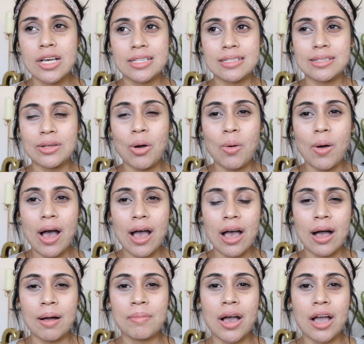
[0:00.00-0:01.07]
So
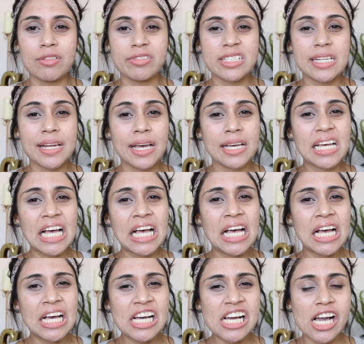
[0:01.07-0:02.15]
I was like,
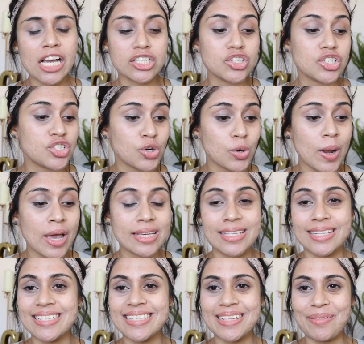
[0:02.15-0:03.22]
I should try
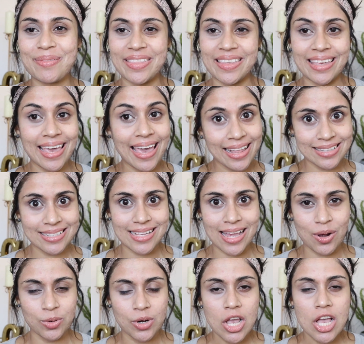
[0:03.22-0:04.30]
something else
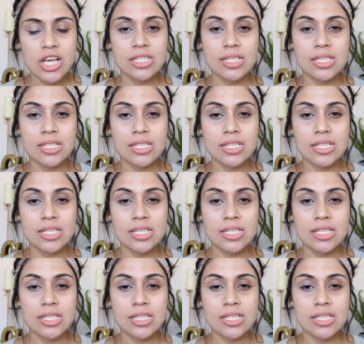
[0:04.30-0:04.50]
out.